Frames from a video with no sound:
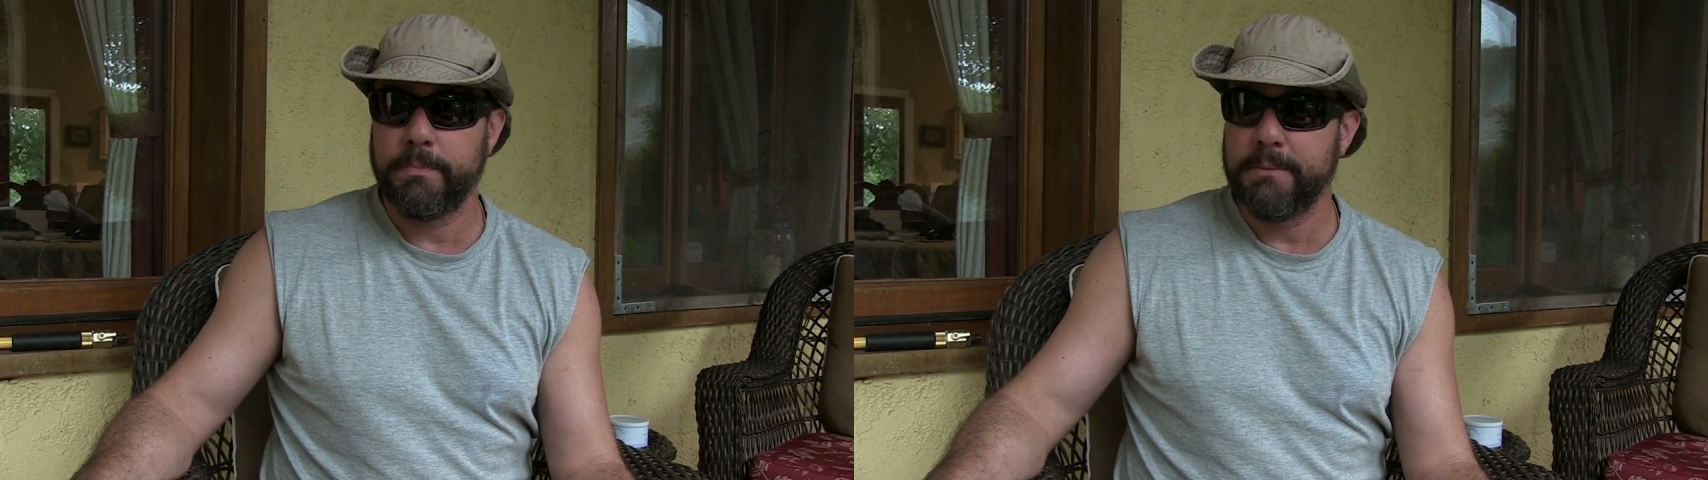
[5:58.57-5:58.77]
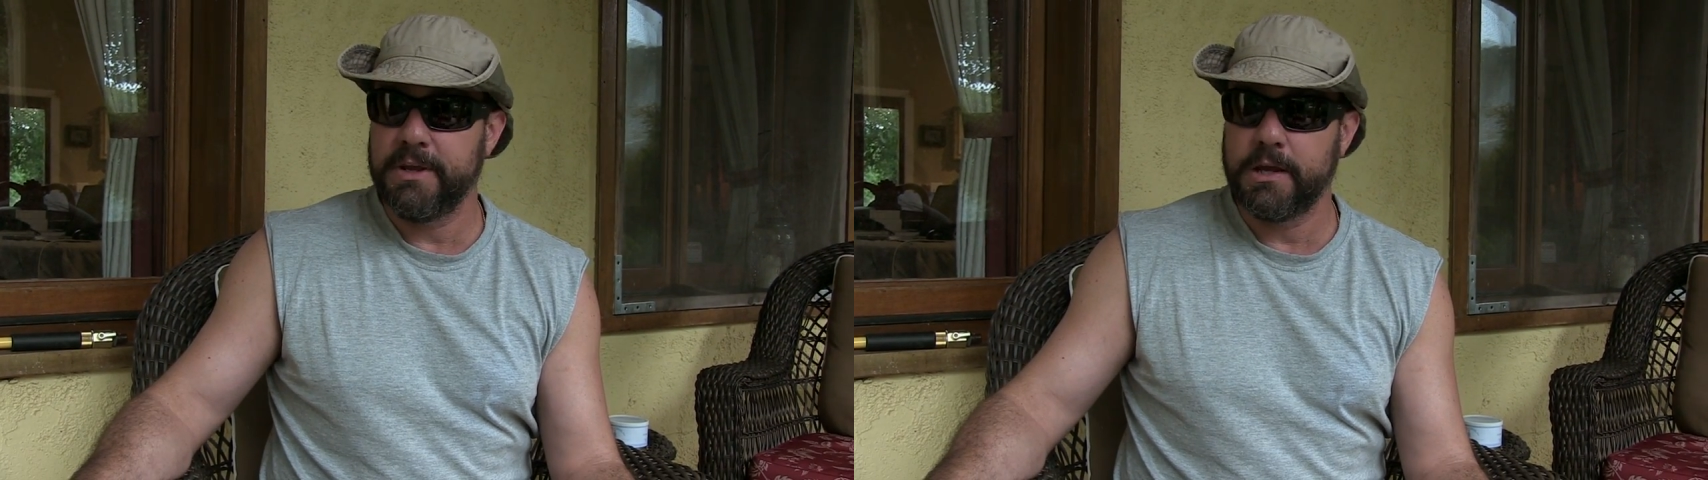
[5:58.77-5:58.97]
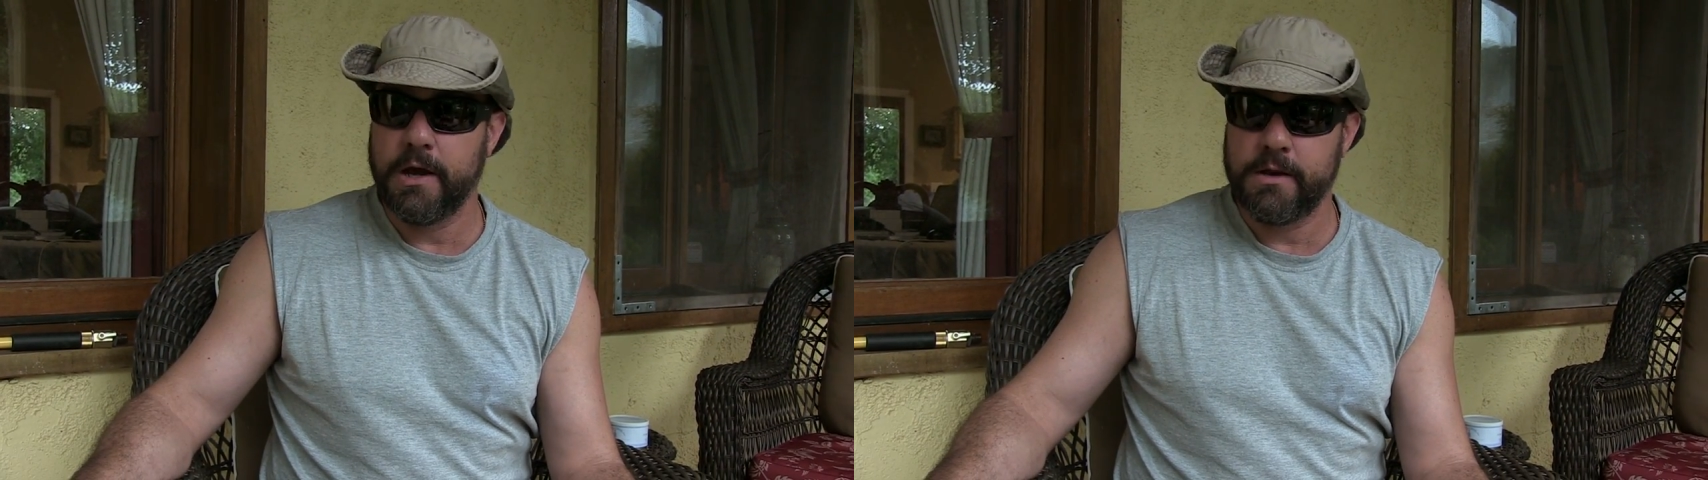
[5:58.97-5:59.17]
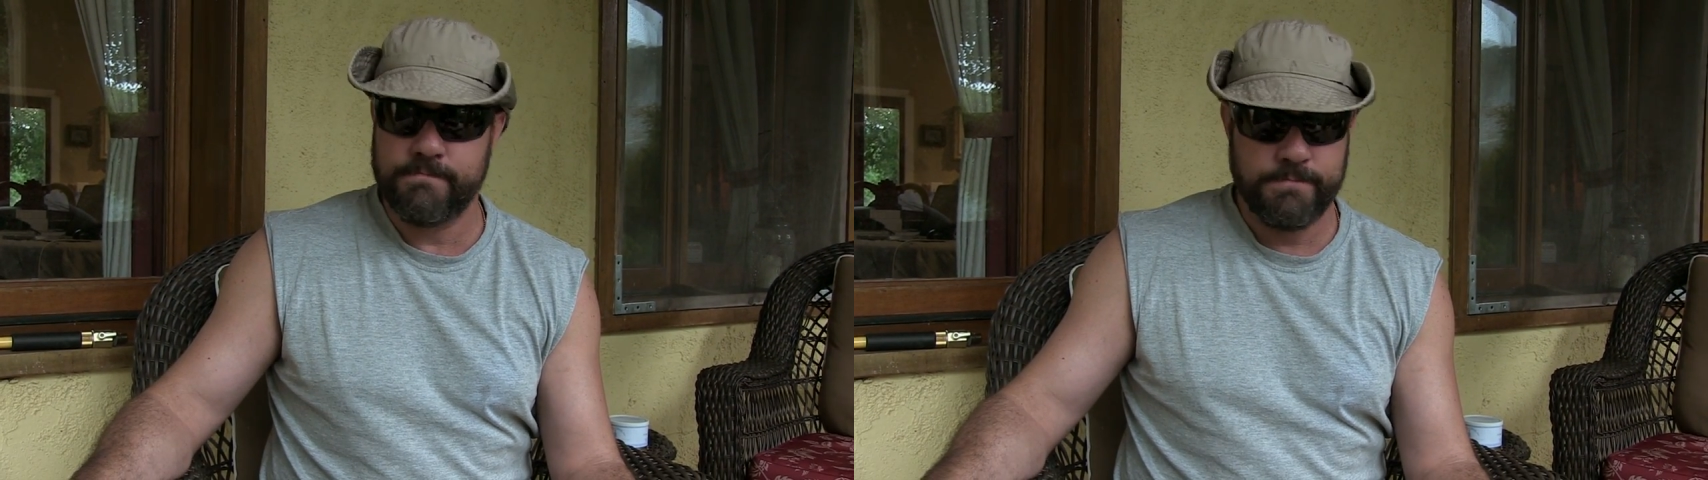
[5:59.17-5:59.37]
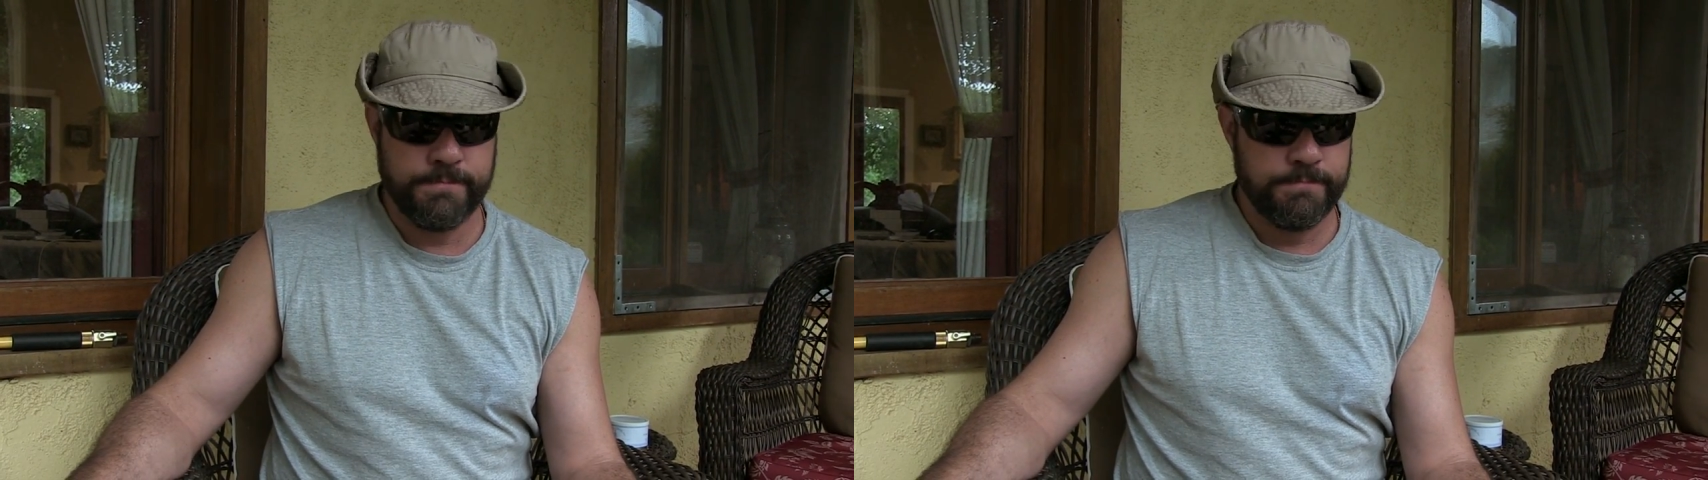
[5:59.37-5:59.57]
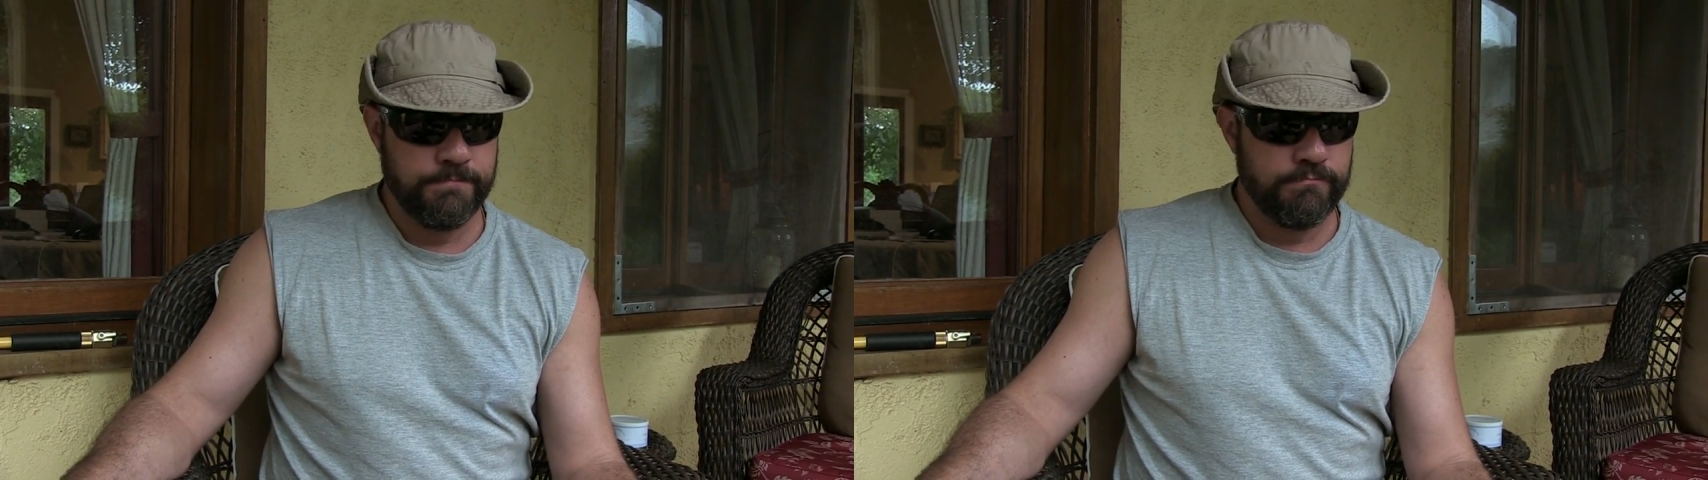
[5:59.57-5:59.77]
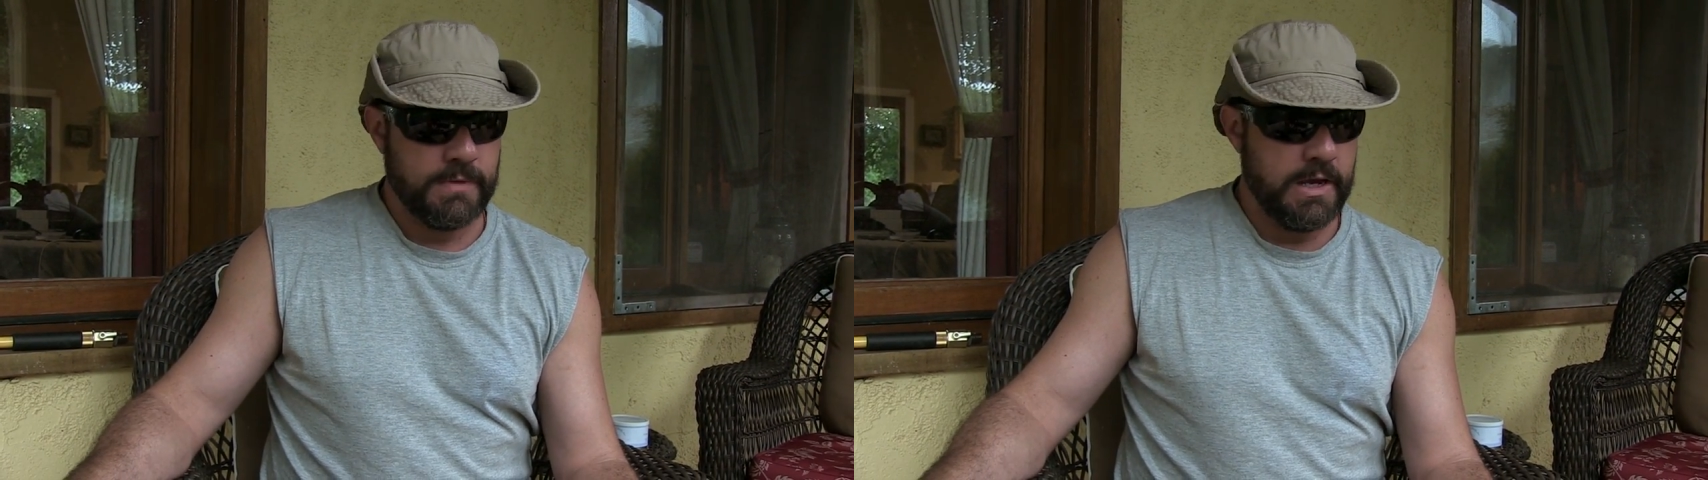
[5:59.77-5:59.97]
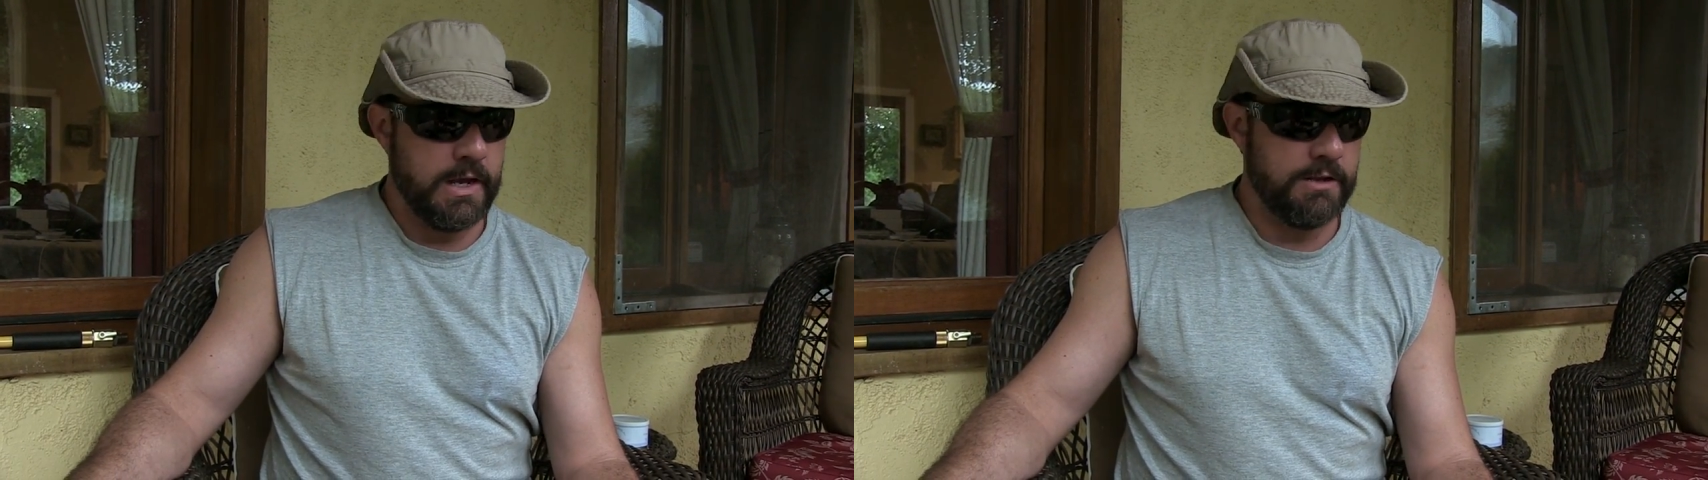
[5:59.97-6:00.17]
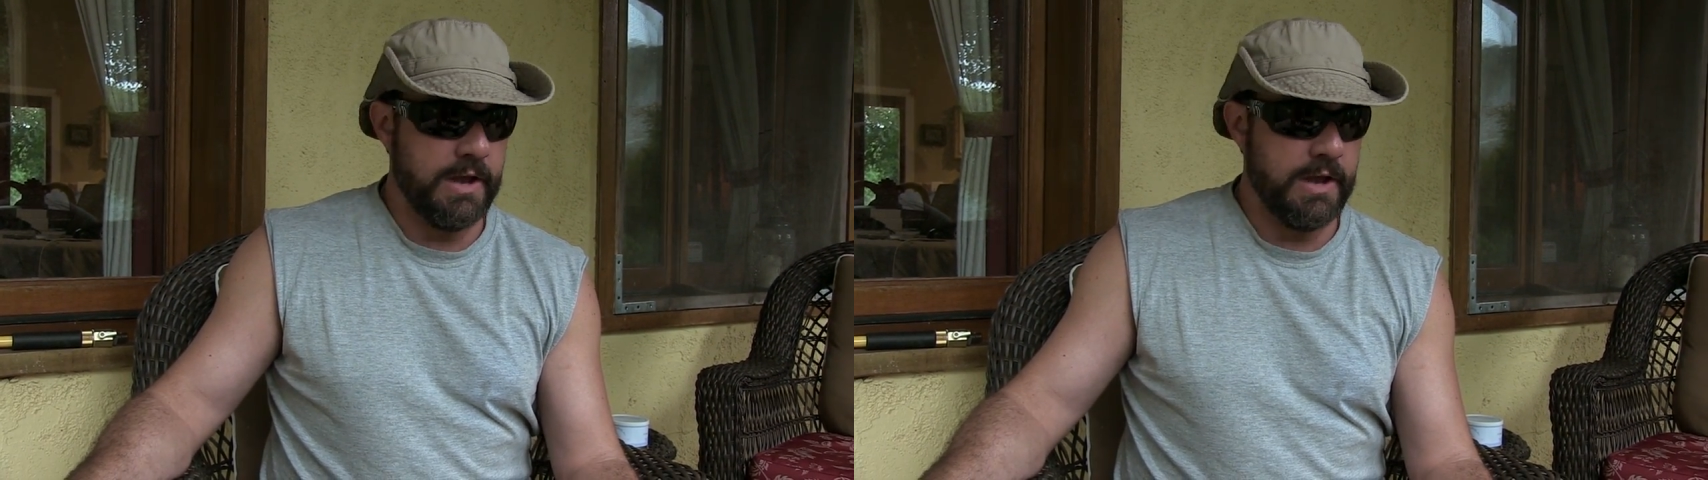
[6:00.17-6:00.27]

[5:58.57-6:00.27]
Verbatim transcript: BB gun, and